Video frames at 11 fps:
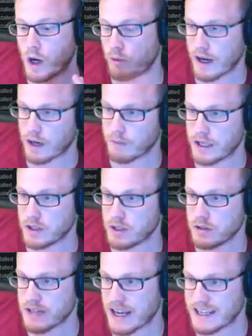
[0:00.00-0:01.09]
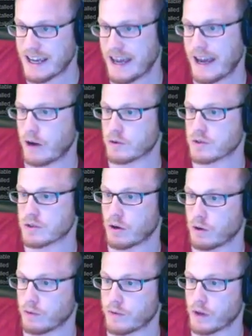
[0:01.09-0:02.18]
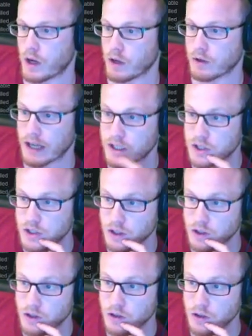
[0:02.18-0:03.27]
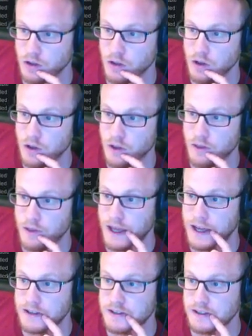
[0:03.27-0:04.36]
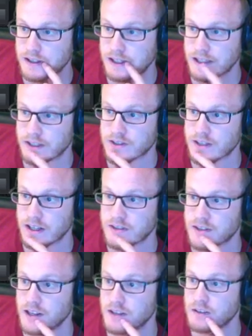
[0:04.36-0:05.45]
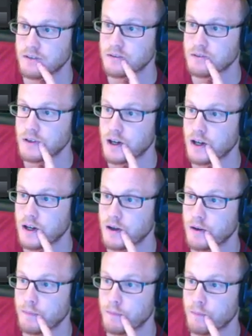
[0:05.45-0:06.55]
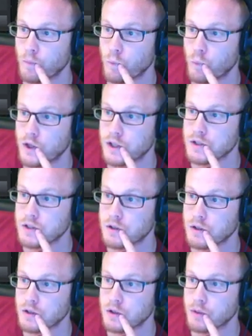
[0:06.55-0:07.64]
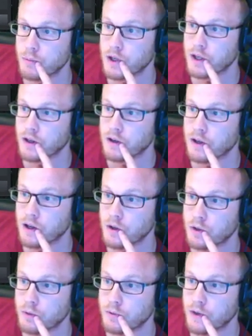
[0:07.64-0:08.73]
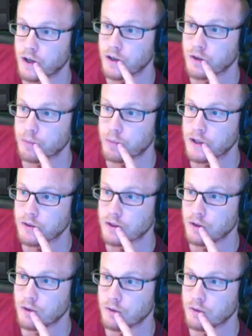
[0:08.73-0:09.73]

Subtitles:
recommend you take it out of the location that it sits in, which you can do by going local files, browse local